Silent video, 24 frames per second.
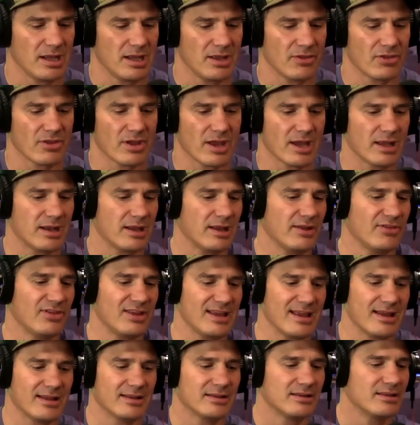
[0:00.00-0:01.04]
in that at
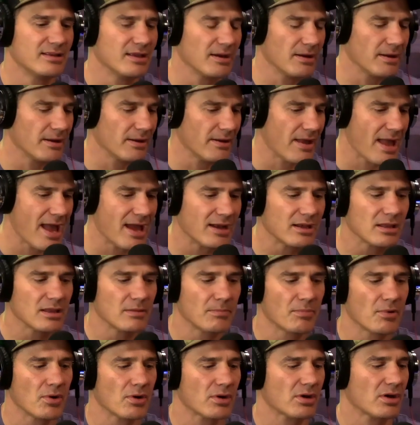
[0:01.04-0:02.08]
the end of
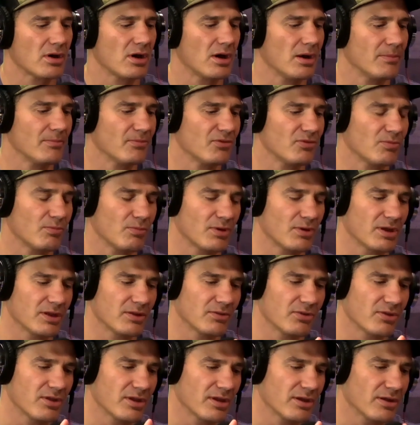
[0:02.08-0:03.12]
the book comes
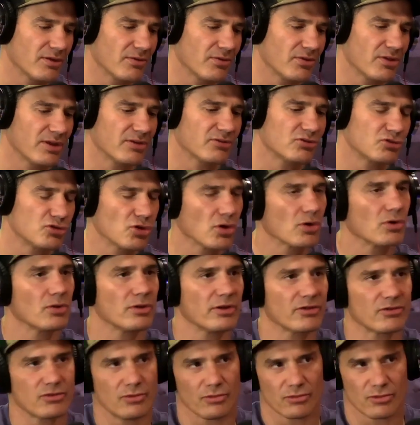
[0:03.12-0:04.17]
when this
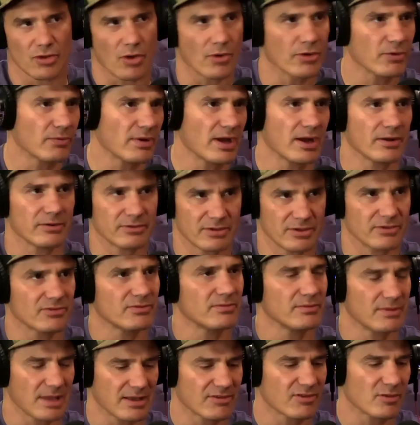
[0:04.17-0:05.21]
journalist who's going around,
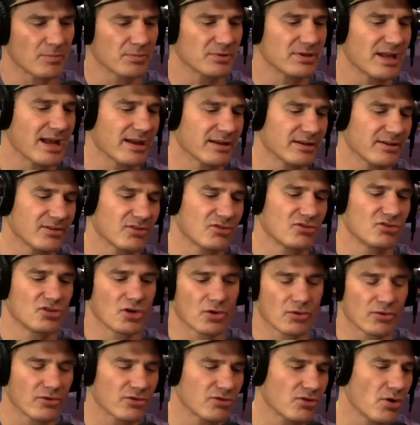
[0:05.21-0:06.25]
that's the protagonist,
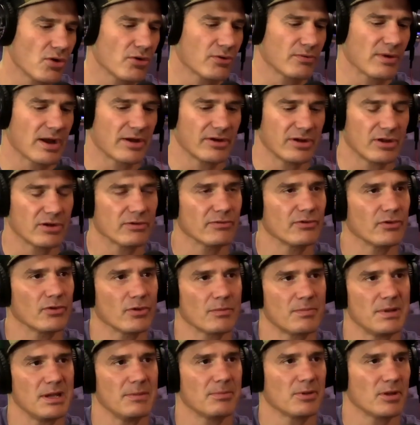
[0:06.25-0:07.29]
journalist going around
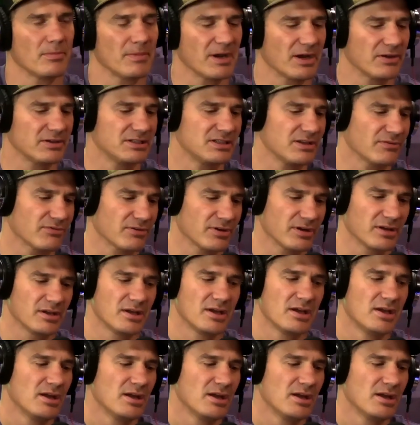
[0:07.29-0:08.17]
interviewing people about different,